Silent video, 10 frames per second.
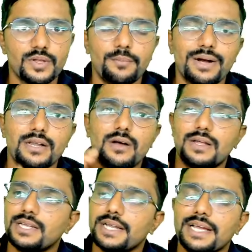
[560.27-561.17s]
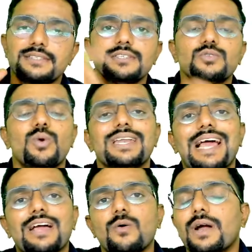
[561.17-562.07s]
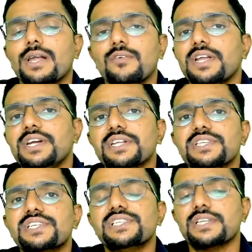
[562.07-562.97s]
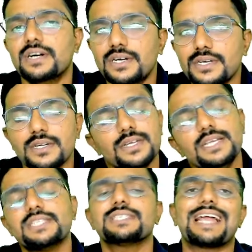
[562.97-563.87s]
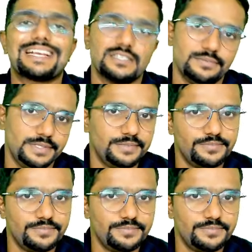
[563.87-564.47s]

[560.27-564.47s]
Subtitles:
But on that excess 1 lakh, whatever interest is earned is taxable.